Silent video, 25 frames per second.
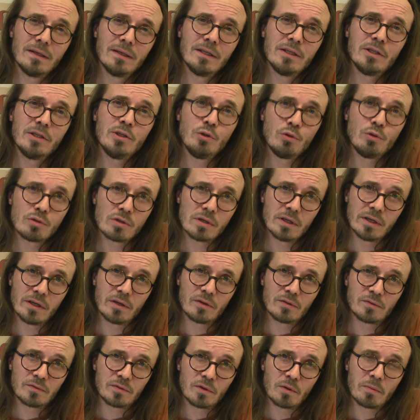
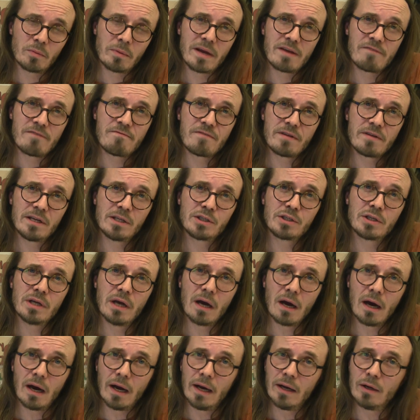newsletter from a Finnish
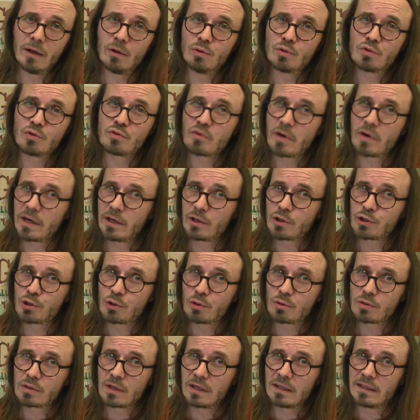guy whose radio
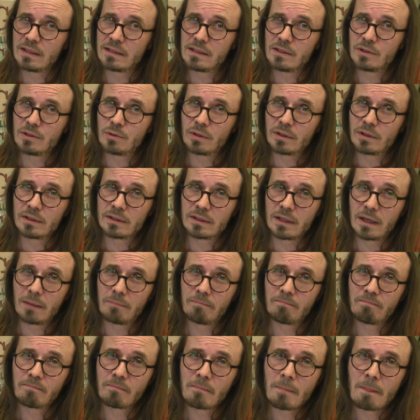shows I listened to at the time.
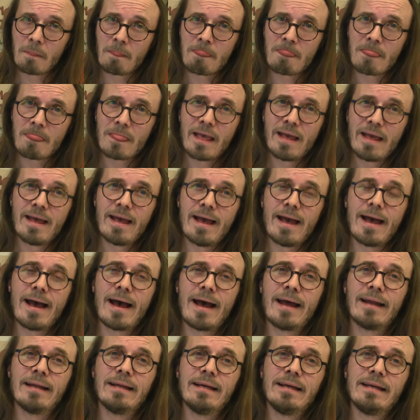
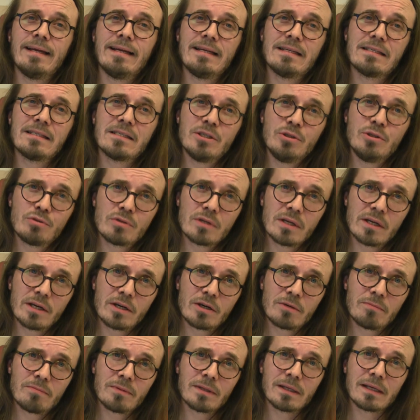And in his
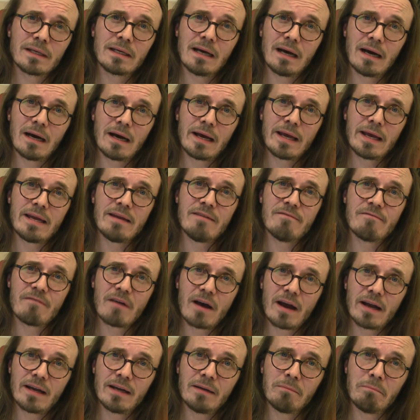newsletter, the guy
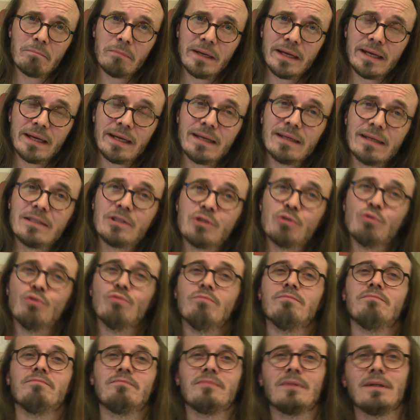invited me to
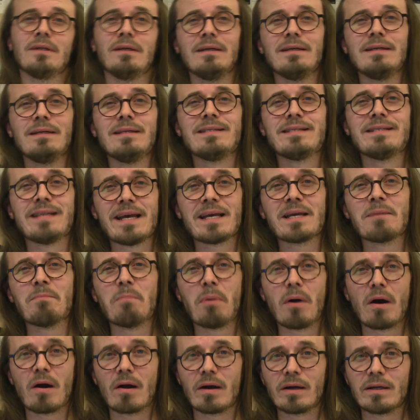take
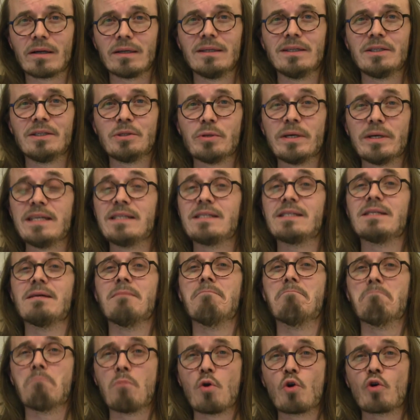part to his
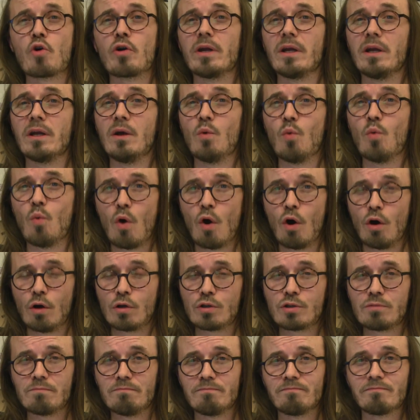morning
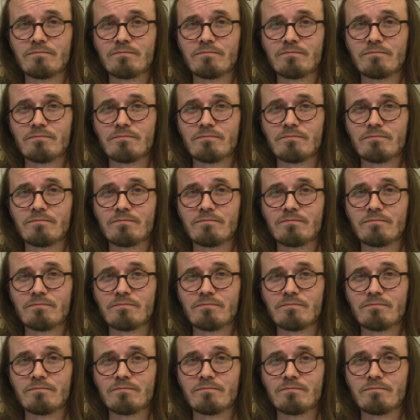walks.